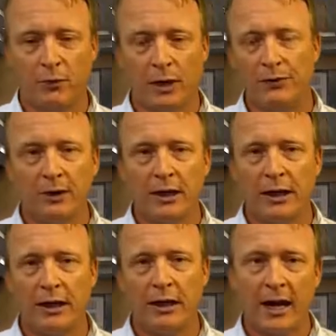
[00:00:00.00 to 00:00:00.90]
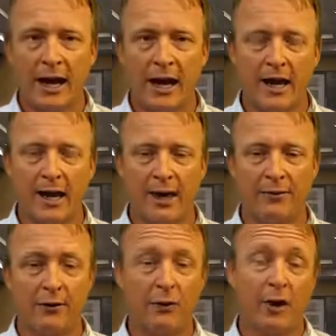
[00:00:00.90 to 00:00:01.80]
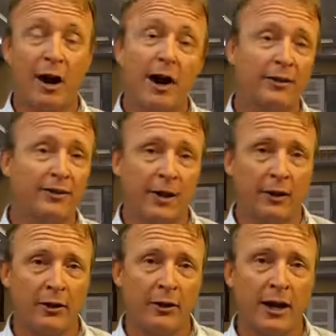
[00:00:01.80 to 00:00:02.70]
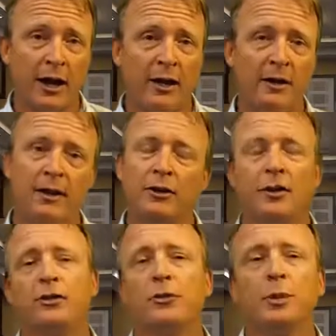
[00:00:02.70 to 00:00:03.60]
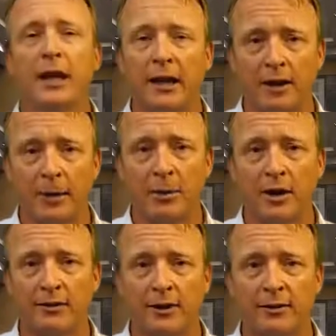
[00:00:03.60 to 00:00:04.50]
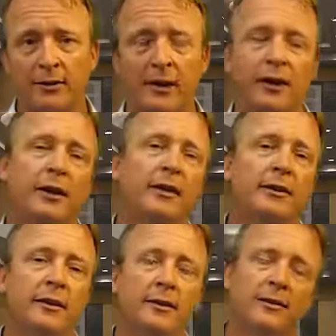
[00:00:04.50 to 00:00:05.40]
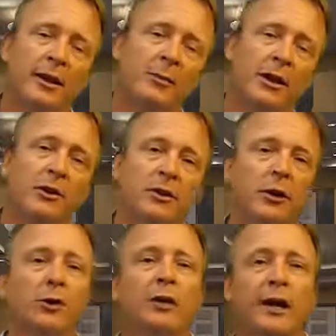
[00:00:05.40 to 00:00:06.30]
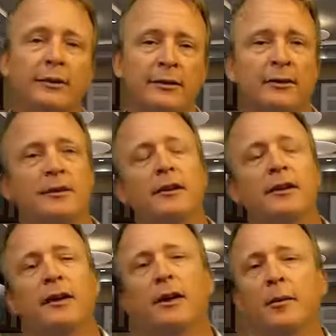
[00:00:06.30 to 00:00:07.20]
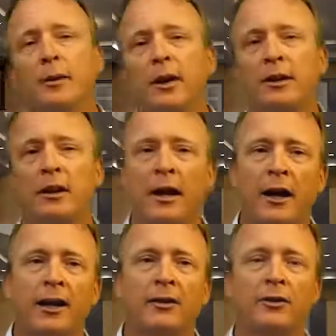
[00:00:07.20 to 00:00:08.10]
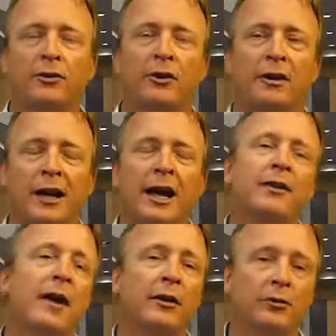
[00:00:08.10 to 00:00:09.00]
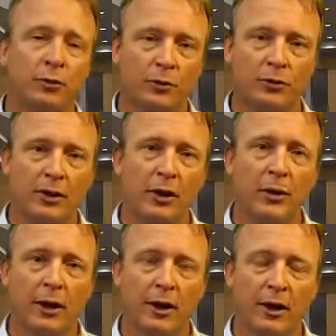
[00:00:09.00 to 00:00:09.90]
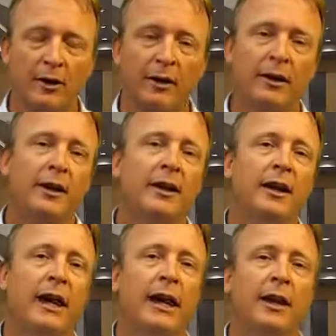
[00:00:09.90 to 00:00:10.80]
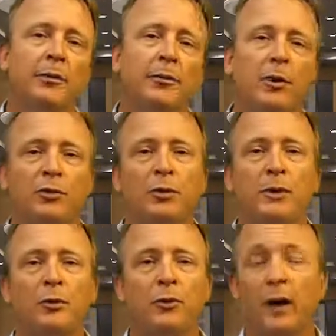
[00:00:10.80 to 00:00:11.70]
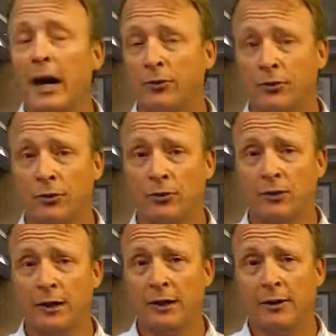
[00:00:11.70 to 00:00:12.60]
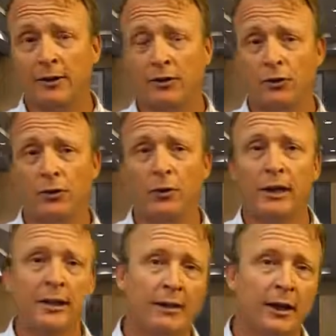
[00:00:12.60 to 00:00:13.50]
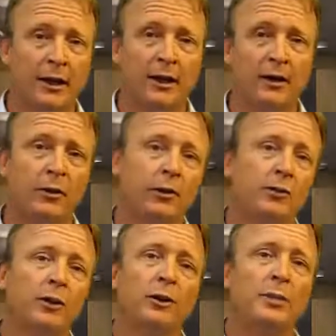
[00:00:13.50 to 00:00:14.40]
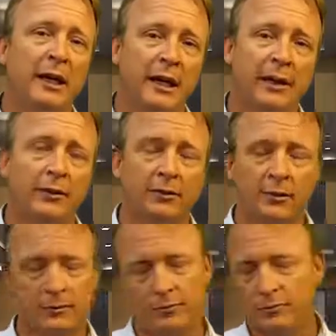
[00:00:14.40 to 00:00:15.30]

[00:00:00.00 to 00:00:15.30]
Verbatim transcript: roughly if they're a hot seller or not, and you could duplicate that process. The same thing with Odesk. Um, a lot, there's a lot of outsourcing going on. And most people will outsource either to India or the Philippines,